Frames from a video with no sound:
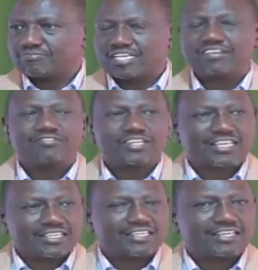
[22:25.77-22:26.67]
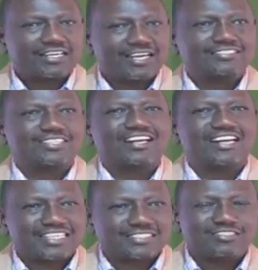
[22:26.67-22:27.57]
Every Kenyan has a
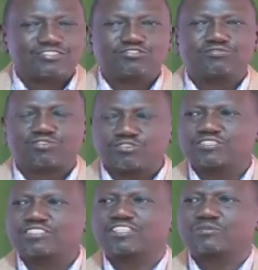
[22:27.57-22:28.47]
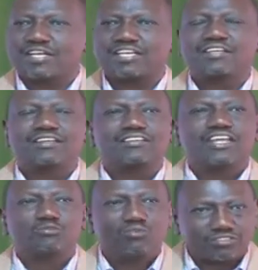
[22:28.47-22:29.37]
right to vote the way
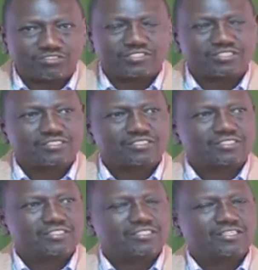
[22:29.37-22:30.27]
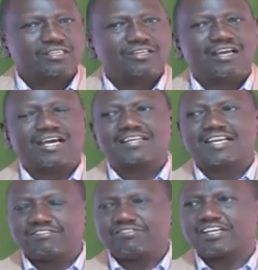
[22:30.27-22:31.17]
they want. And
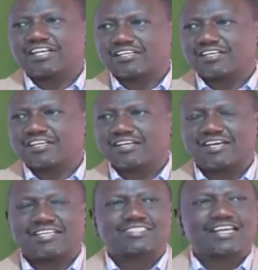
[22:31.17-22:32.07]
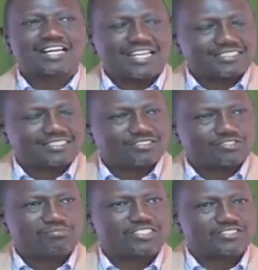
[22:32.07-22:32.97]
every Kenyan has a right
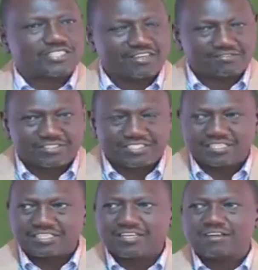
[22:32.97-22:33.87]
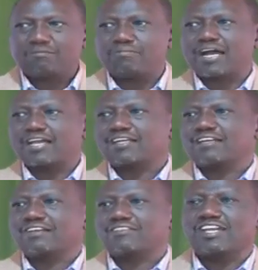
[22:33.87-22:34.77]
to be served by
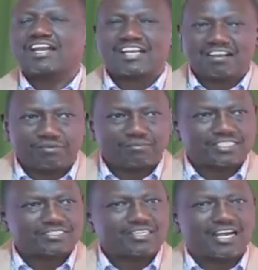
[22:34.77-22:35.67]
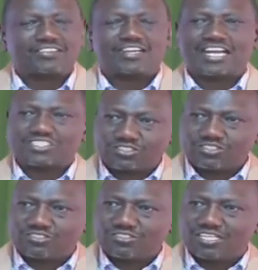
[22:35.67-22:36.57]
their government at the
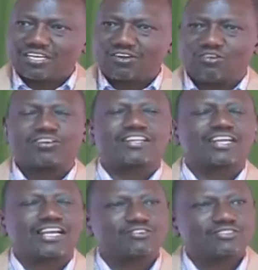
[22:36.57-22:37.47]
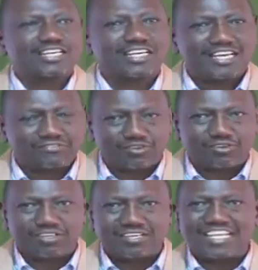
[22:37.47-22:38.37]
national or at the county level,
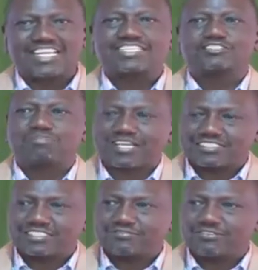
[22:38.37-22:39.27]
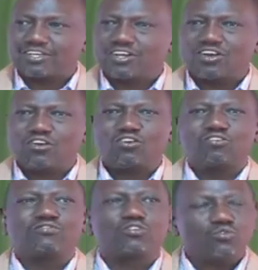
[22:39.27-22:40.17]
irrespective
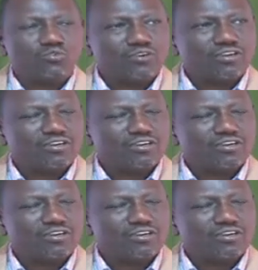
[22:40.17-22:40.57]
of who